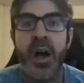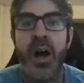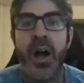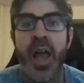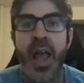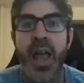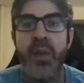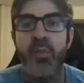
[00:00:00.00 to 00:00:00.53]

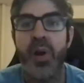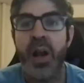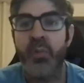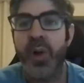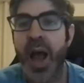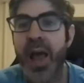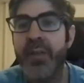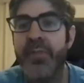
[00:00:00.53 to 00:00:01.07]
And
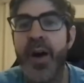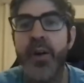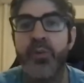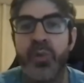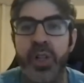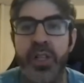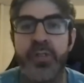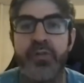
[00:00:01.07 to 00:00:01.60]
what I have
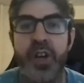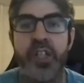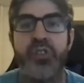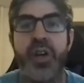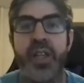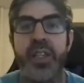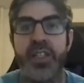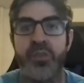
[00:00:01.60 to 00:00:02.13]
found really
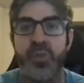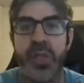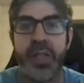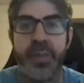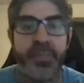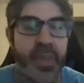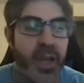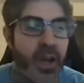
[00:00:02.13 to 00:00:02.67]
frustrating this week,
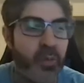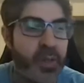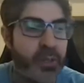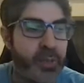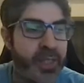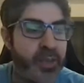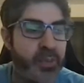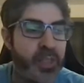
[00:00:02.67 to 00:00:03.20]

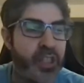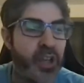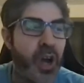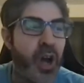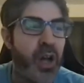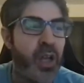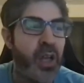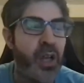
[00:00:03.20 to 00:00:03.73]
we
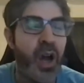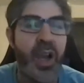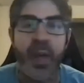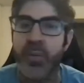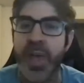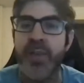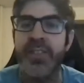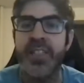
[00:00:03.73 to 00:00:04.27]
saw, again,
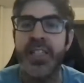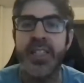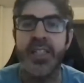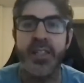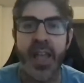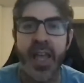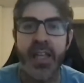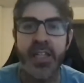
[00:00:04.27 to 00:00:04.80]
we haven't seen
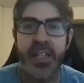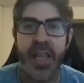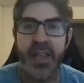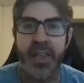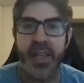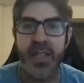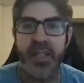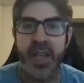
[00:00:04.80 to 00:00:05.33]
delays like
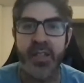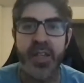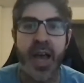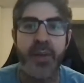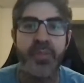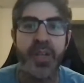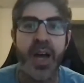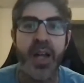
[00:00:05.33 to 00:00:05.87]
this on
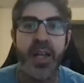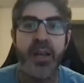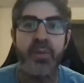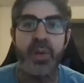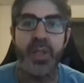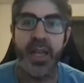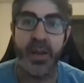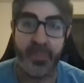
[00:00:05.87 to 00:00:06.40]
TopShot
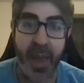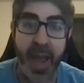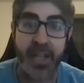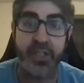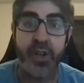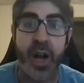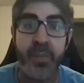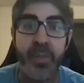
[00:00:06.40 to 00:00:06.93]
within the
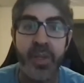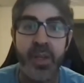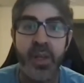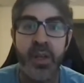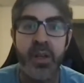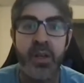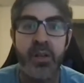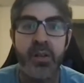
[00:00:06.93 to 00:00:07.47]
pack drop
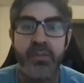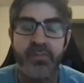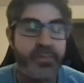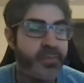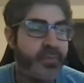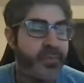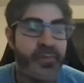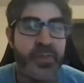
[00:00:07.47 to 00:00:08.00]

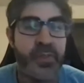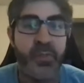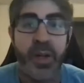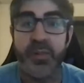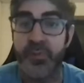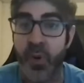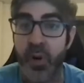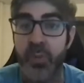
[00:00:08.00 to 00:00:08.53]
for
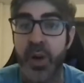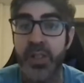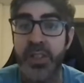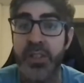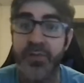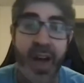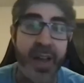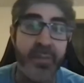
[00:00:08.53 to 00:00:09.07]
4
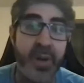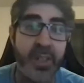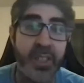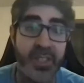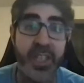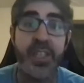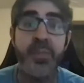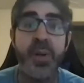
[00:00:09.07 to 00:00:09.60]
months, 5
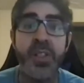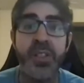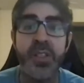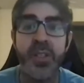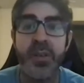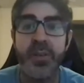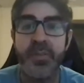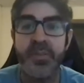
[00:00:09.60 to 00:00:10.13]
months, 6 months?